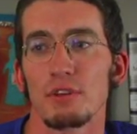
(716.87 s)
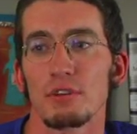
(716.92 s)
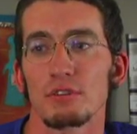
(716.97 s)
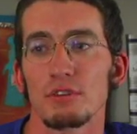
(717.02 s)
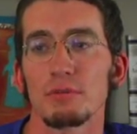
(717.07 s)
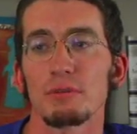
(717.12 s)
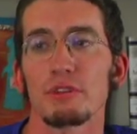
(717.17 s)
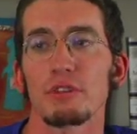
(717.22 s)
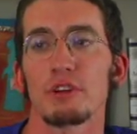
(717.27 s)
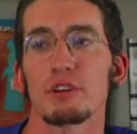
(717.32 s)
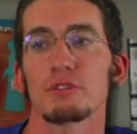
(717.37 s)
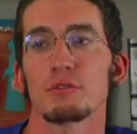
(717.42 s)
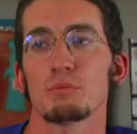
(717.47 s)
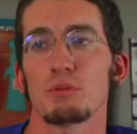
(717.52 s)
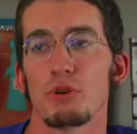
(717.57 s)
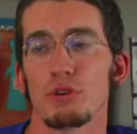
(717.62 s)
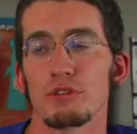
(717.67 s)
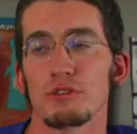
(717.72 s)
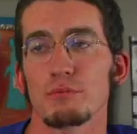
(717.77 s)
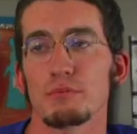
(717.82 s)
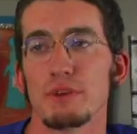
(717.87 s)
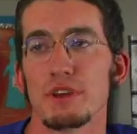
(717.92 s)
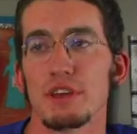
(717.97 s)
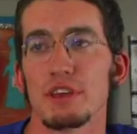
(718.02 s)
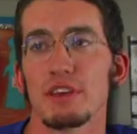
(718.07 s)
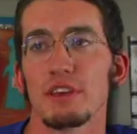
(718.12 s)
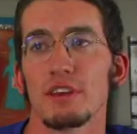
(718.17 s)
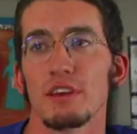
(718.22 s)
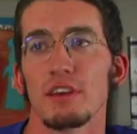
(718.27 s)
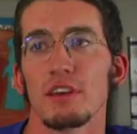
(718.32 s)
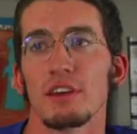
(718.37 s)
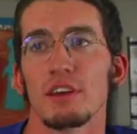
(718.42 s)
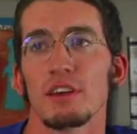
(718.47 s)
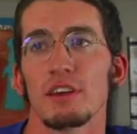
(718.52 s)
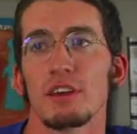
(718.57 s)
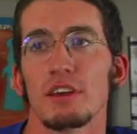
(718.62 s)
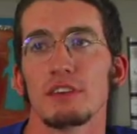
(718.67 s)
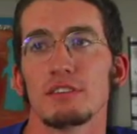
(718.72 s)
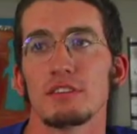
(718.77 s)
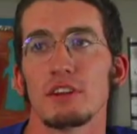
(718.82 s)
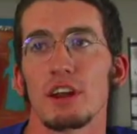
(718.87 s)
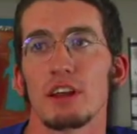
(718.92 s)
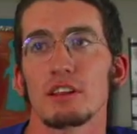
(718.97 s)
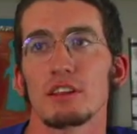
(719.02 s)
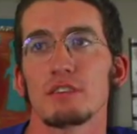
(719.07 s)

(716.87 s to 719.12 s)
something that is important to me is that I